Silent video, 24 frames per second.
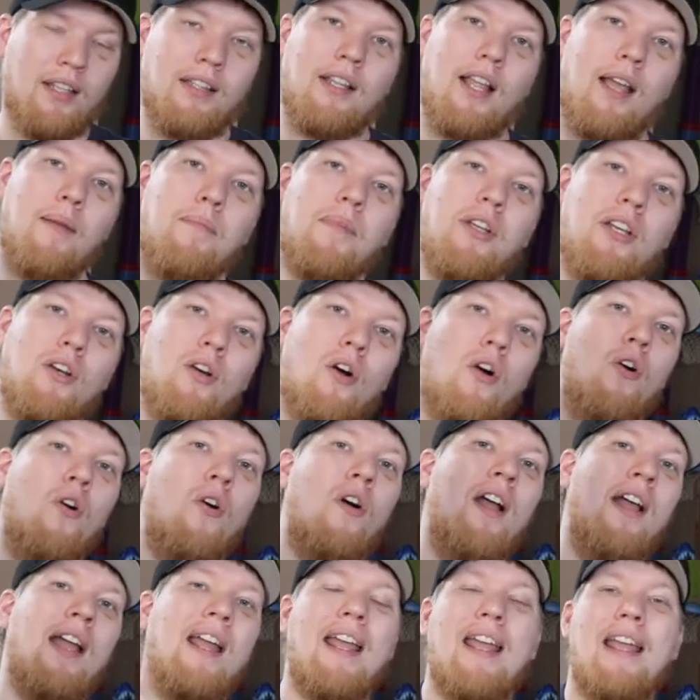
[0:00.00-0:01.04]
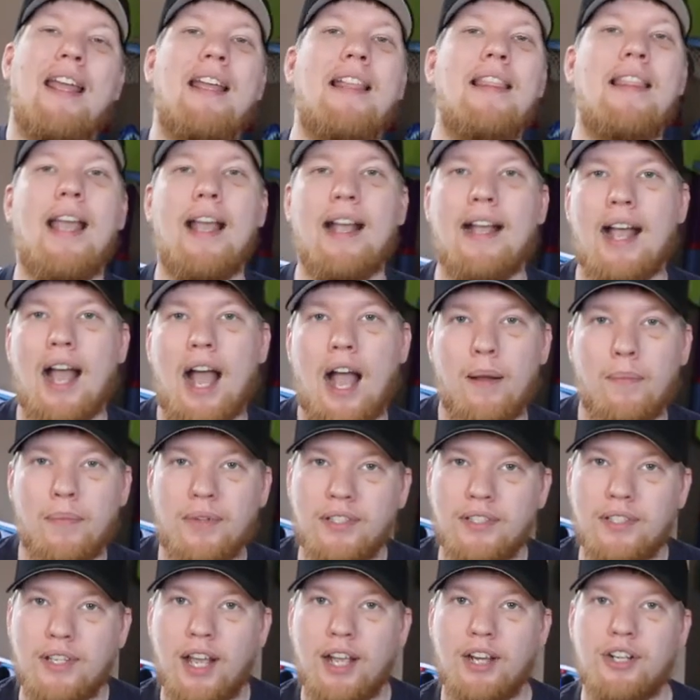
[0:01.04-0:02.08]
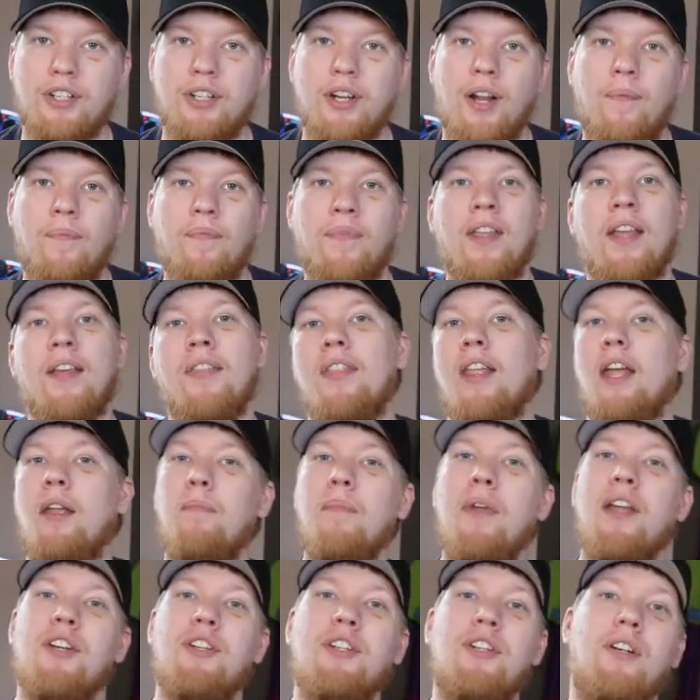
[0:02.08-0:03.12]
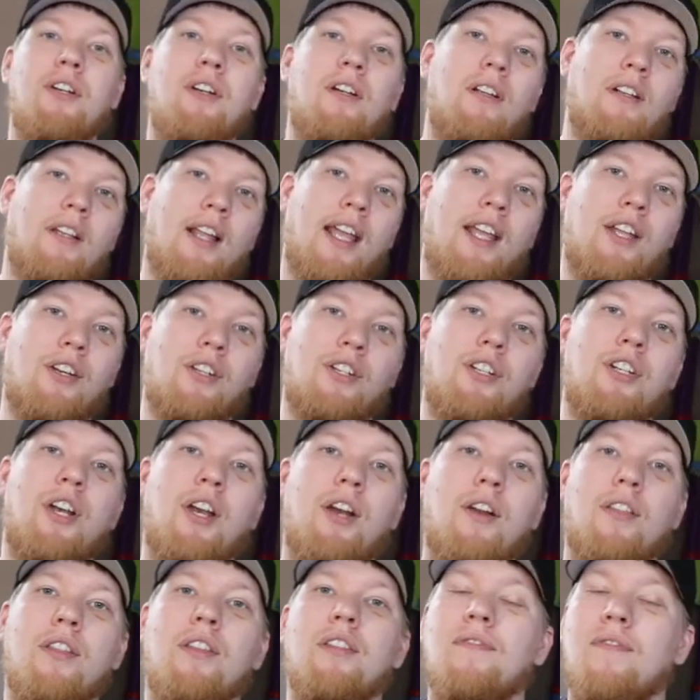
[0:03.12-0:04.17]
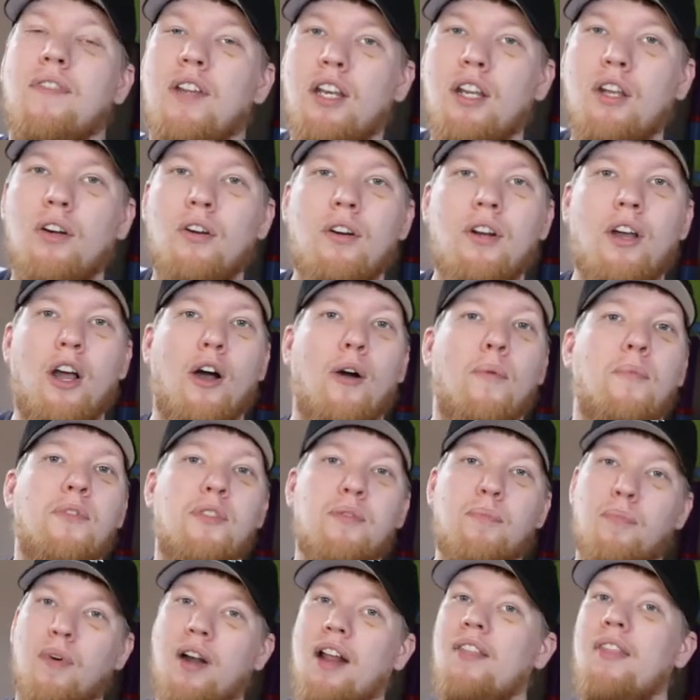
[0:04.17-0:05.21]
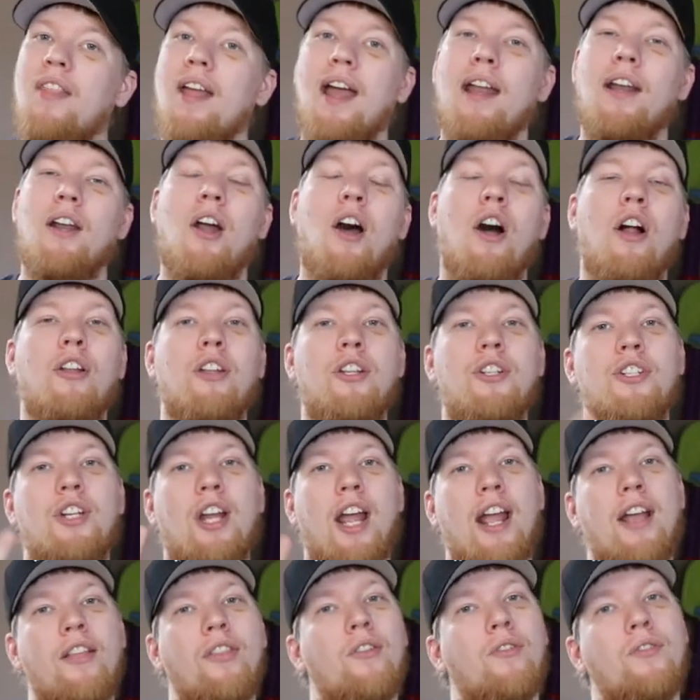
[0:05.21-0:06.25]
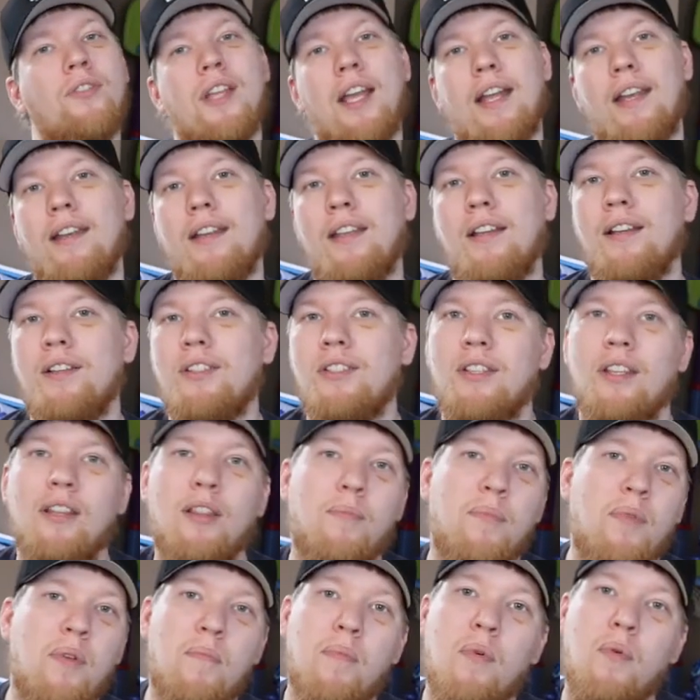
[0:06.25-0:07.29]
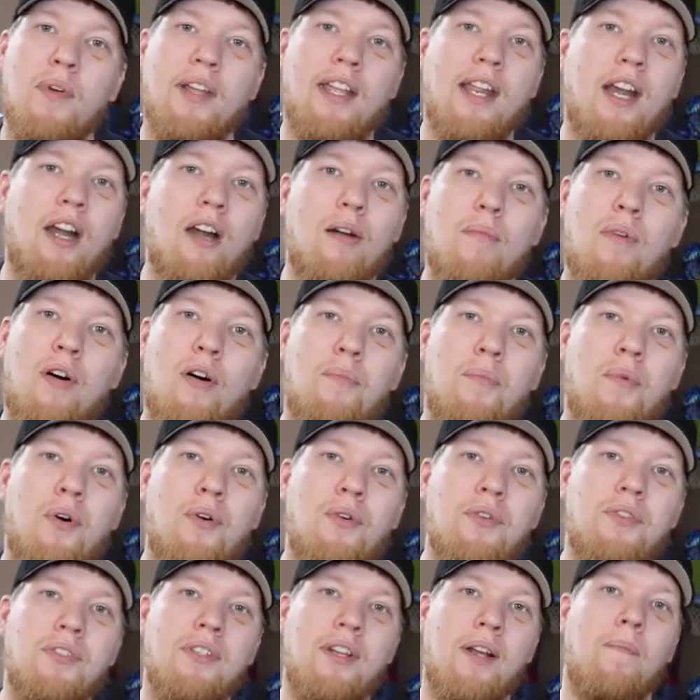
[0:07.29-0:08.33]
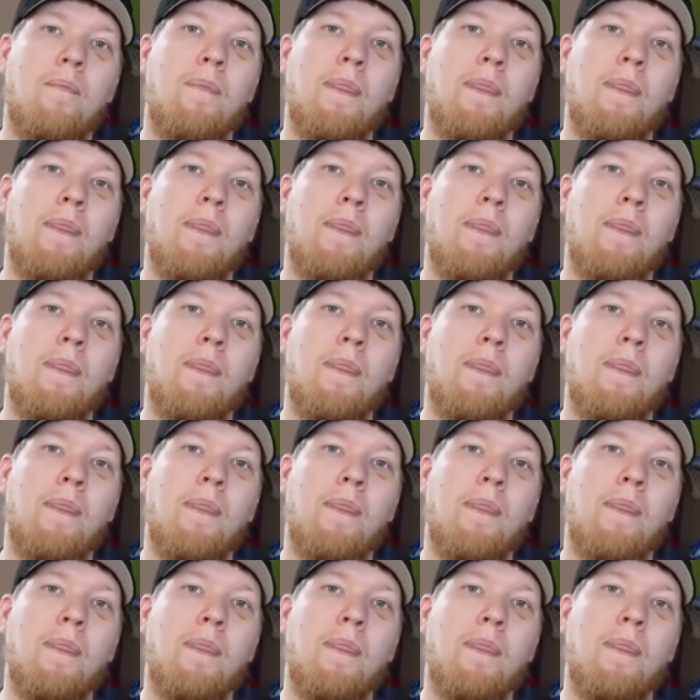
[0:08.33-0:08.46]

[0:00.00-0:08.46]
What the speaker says: Let me know in that comment section. Then make sure to like and share this video to help spread that knowledge and those ideas to the people we care about most.